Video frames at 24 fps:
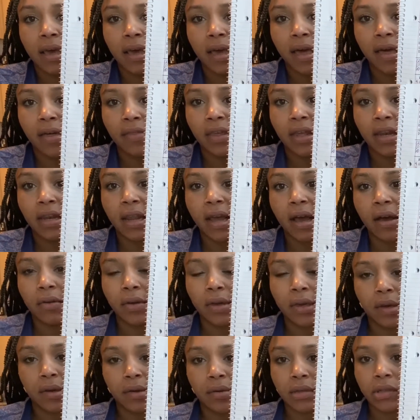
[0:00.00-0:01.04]
And then down
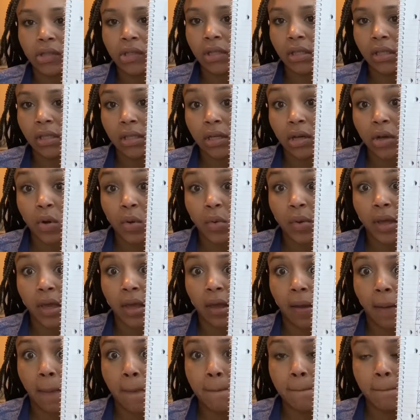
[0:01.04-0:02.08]
here is just a
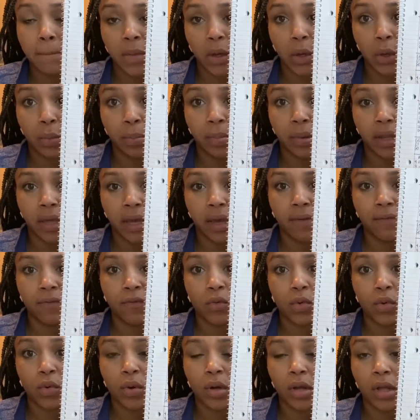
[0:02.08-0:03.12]
quick meal plan
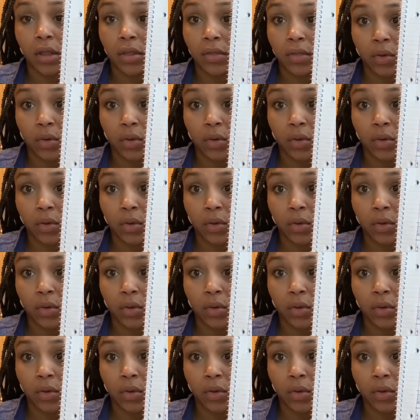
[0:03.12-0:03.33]
for